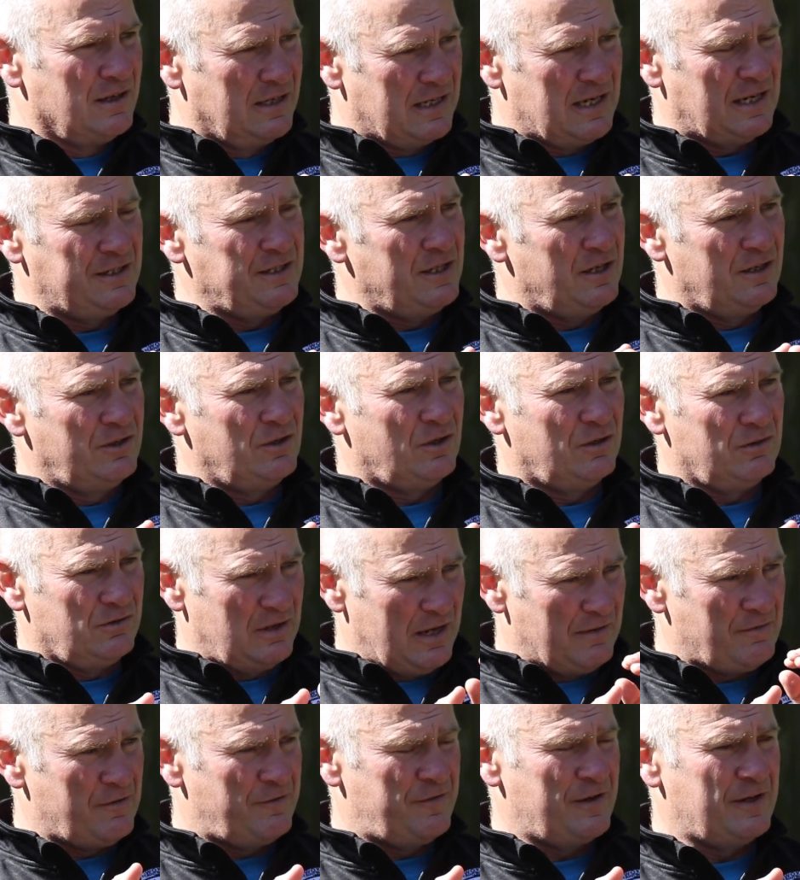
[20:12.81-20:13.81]
Can you or not?
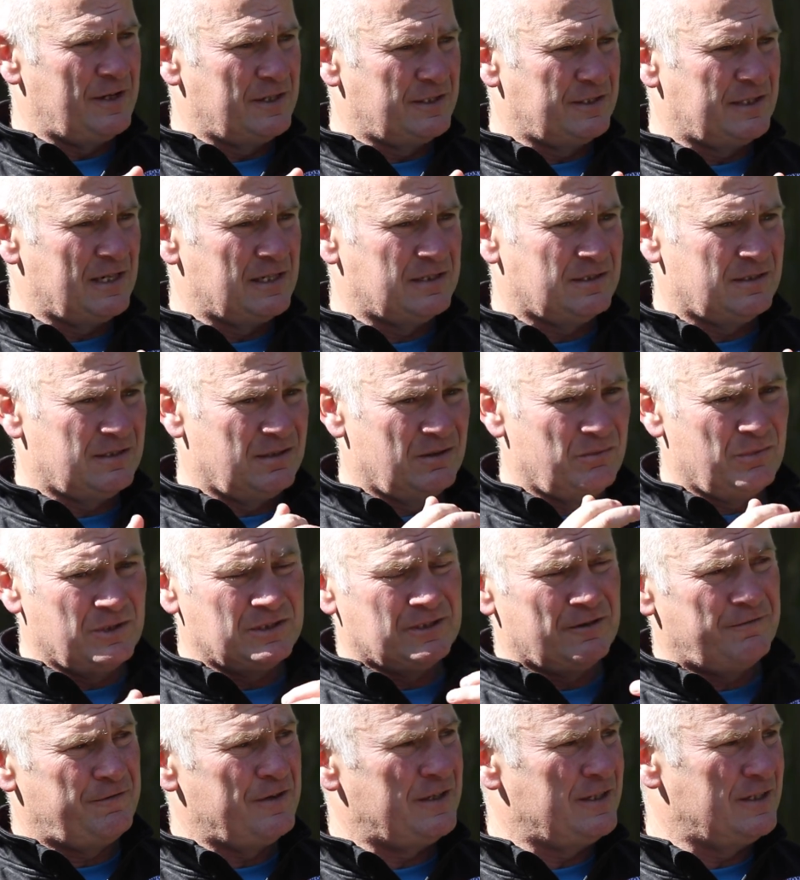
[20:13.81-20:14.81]
Have a fitness test. And
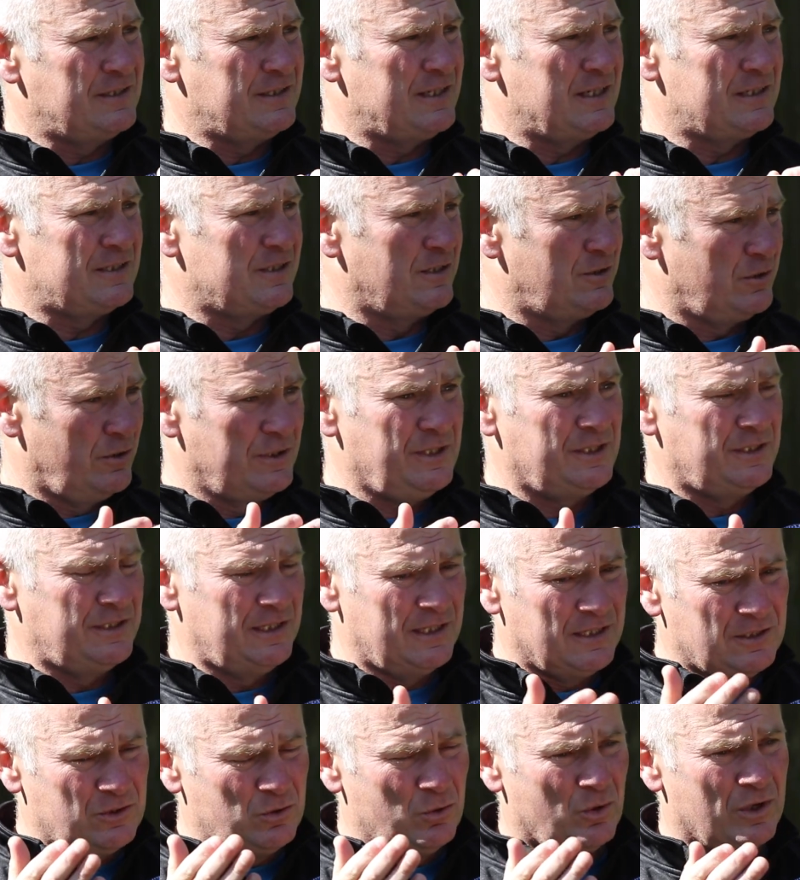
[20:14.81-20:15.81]
once a fitness test are done, you
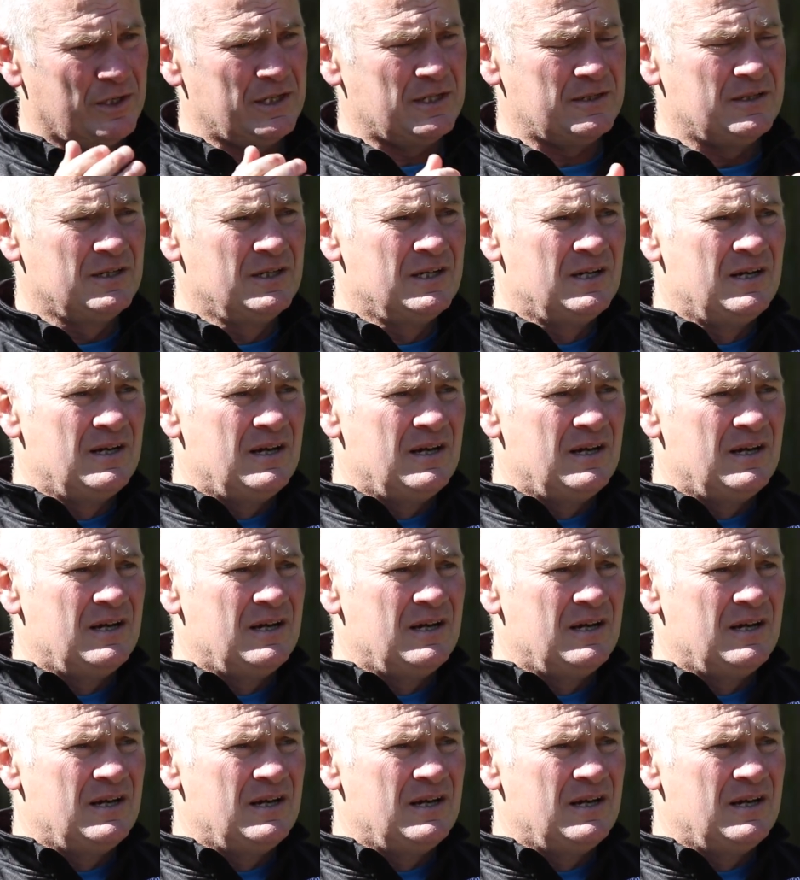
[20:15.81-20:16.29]
see it go on.